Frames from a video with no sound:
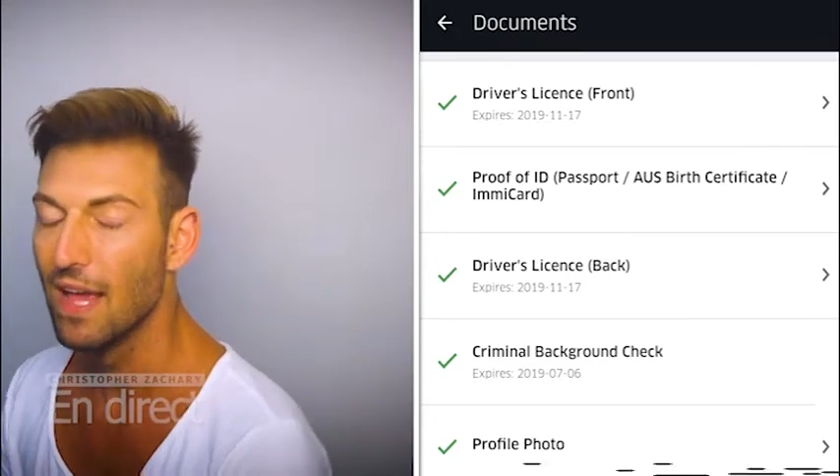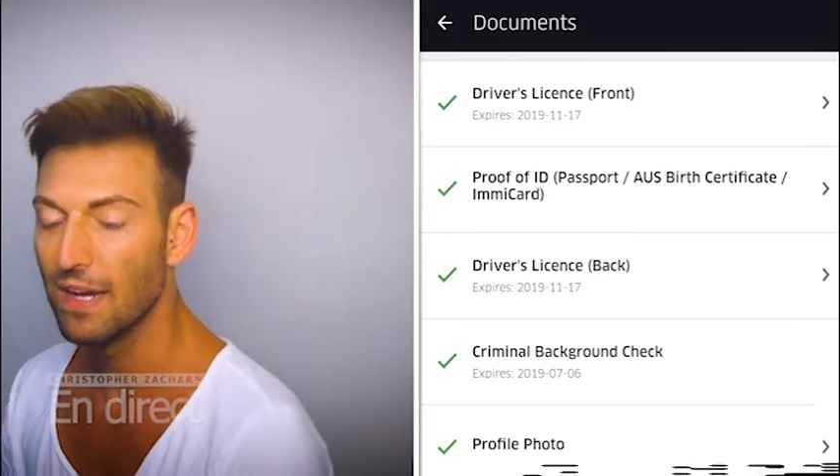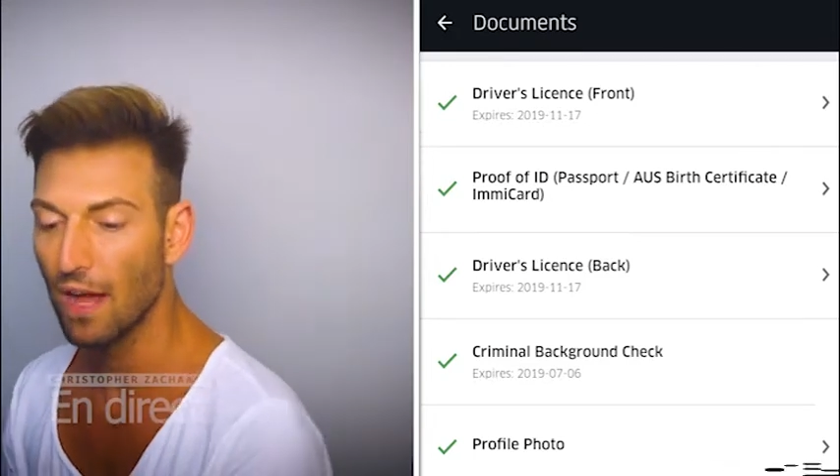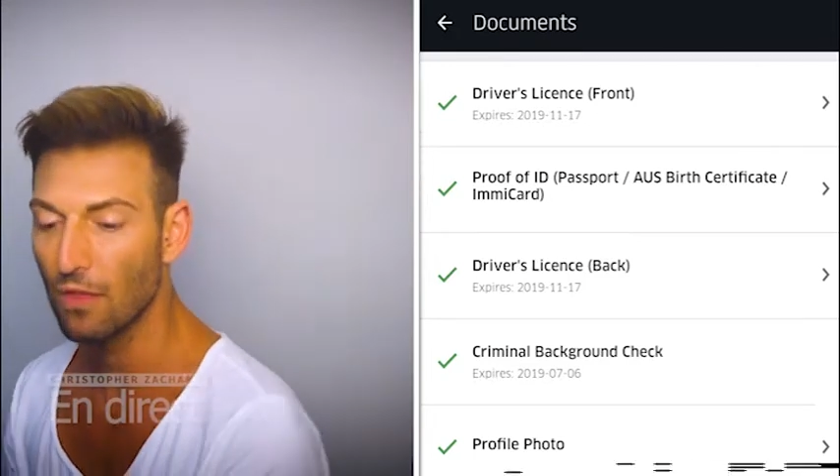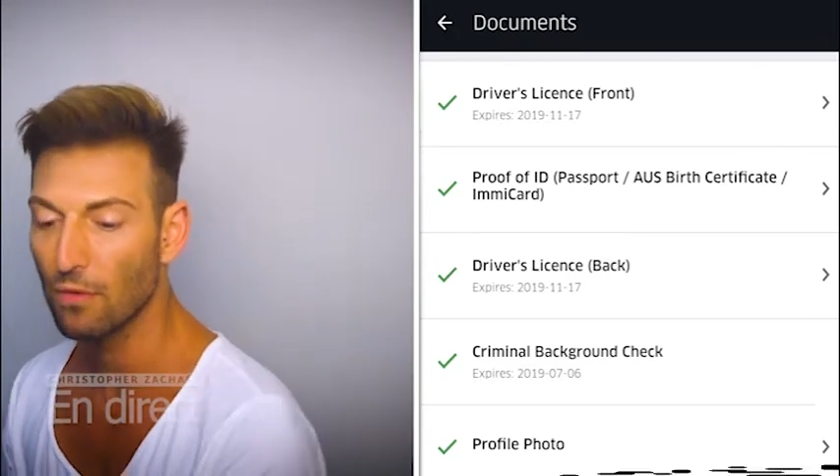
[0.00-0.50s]

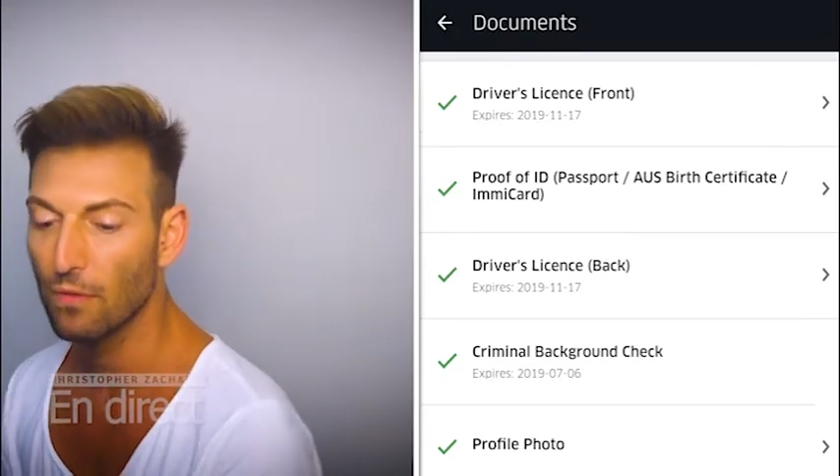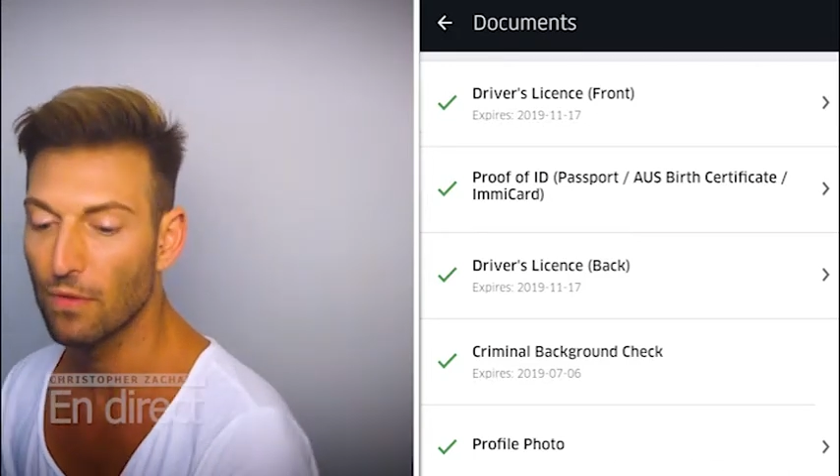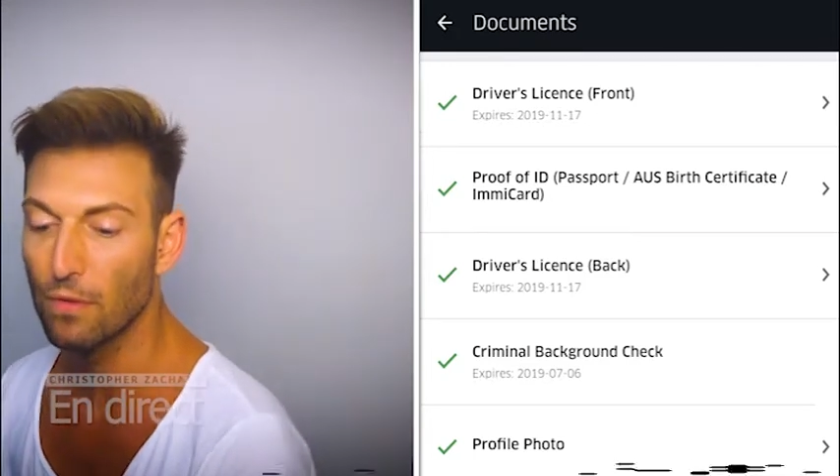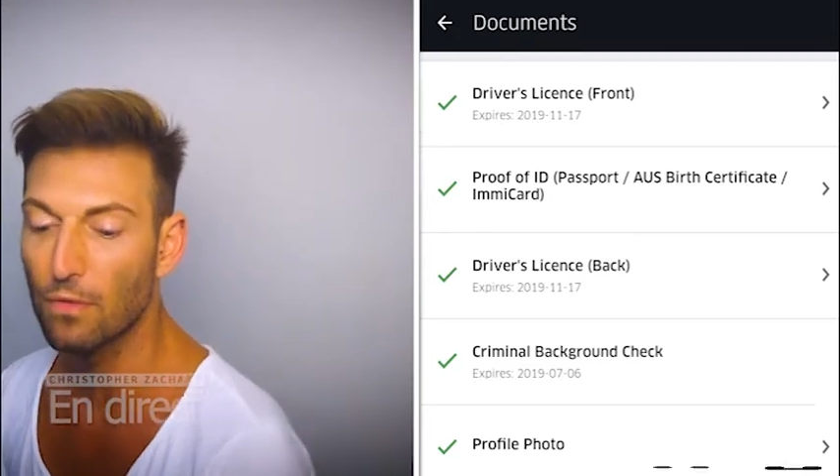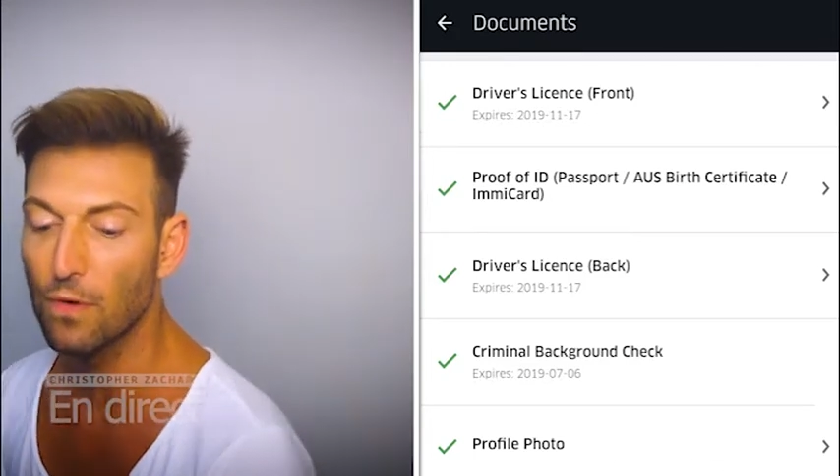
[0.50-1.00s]
Now,
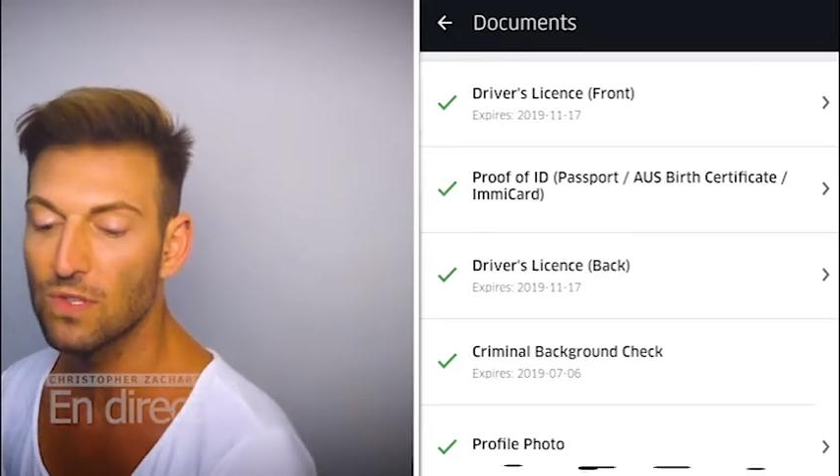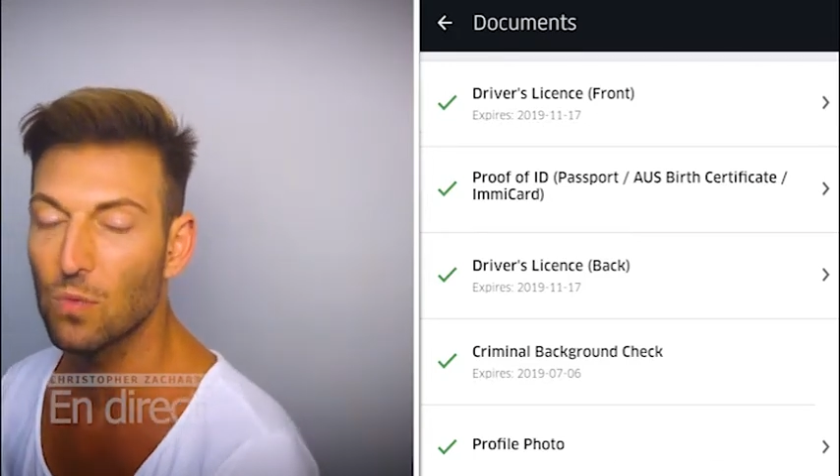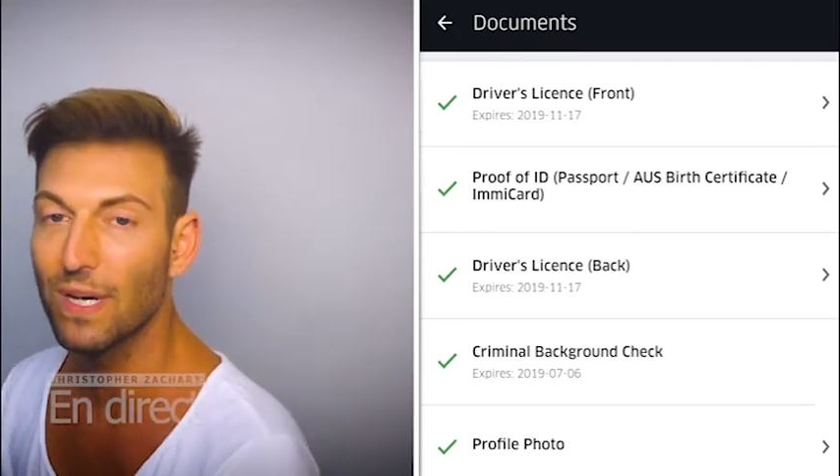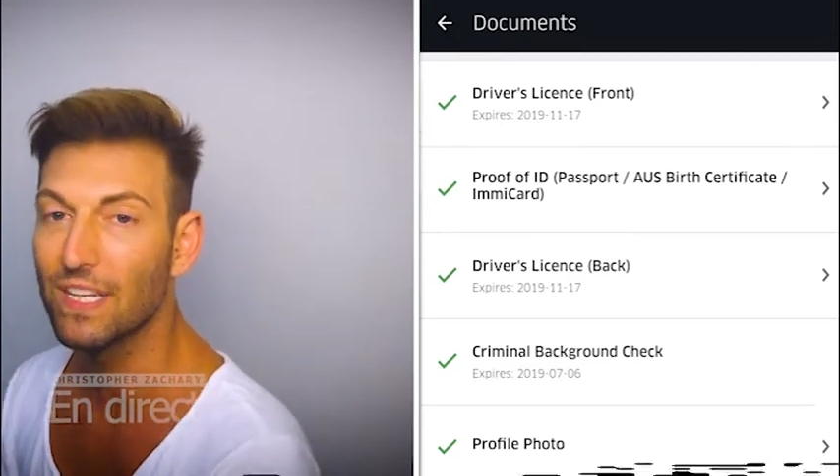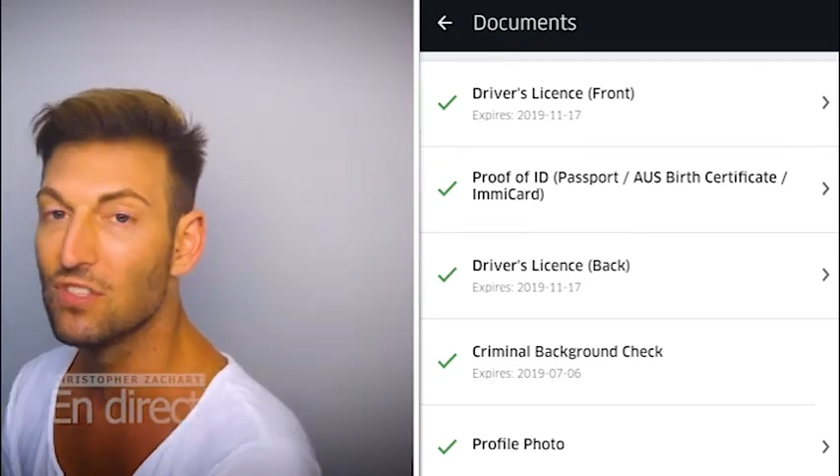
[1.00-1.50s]
the first
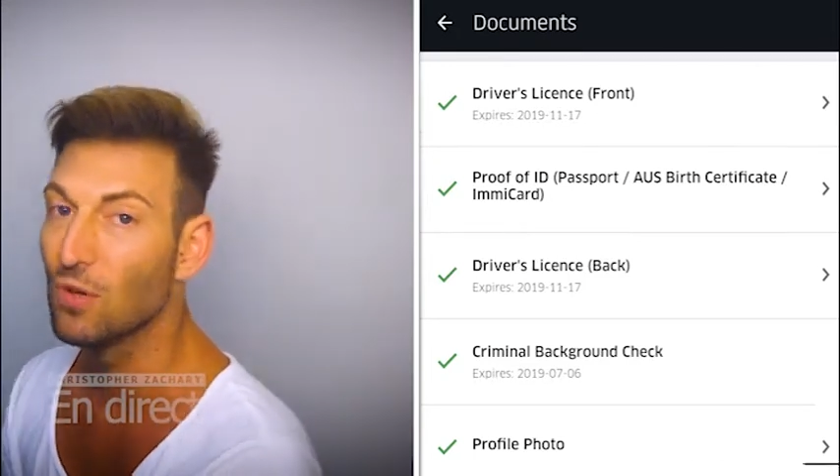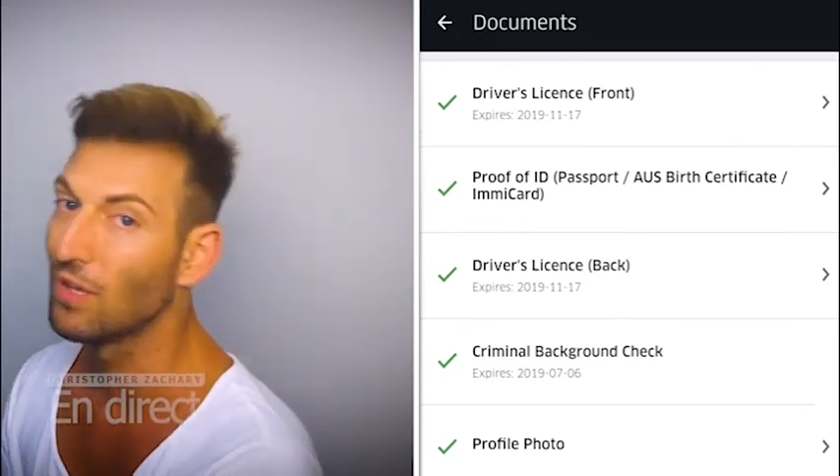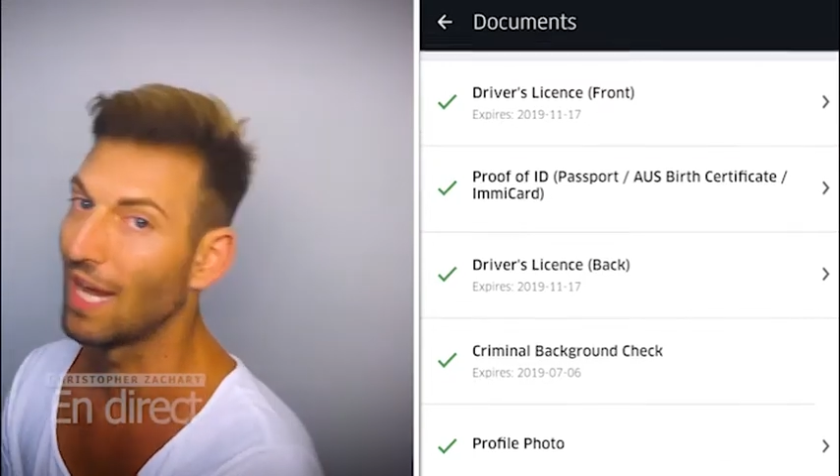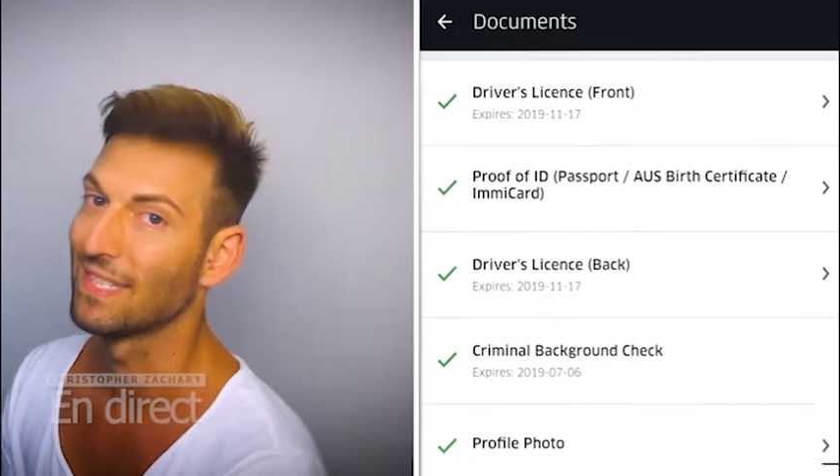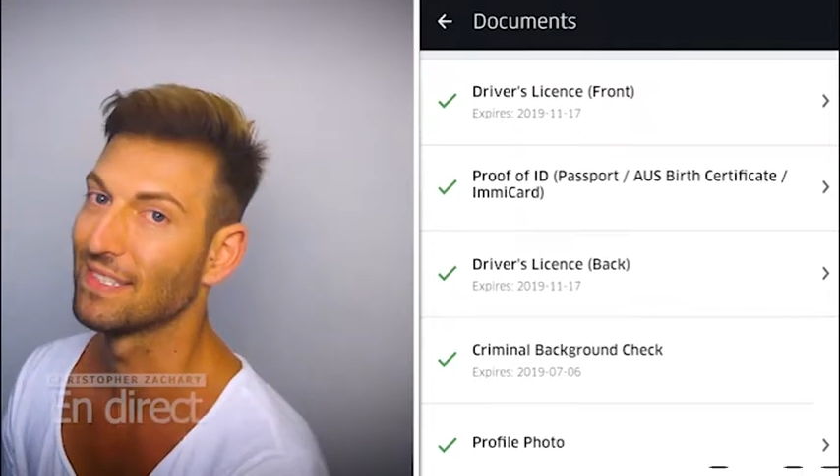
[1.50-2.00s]
one is your
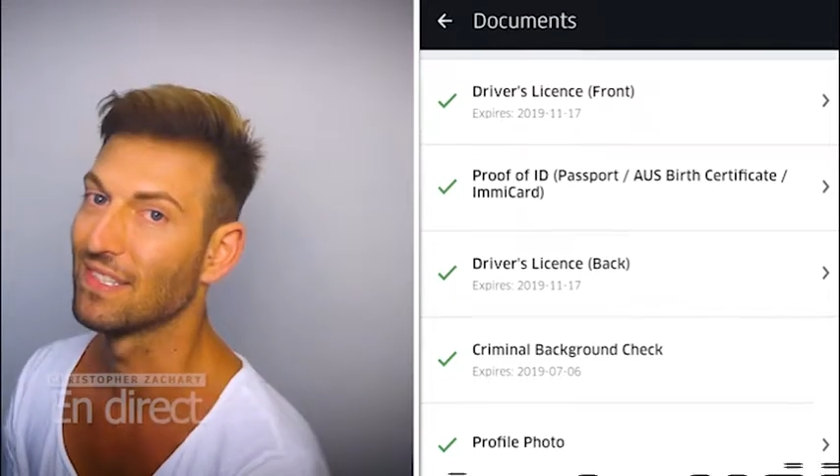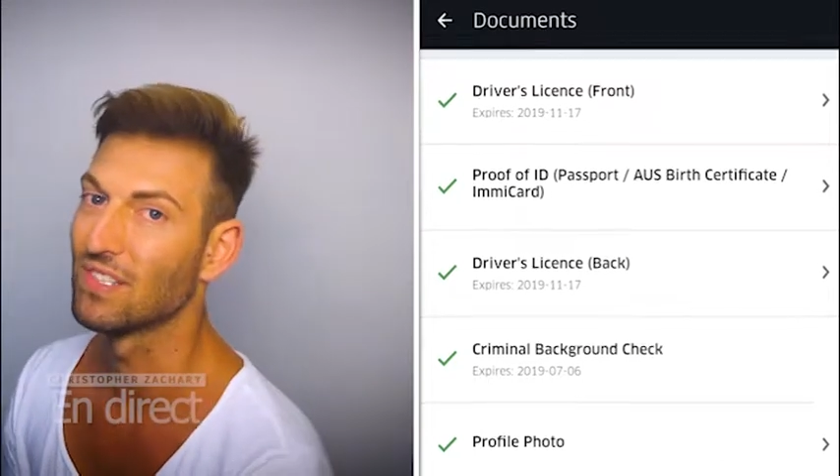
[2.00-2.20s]
license,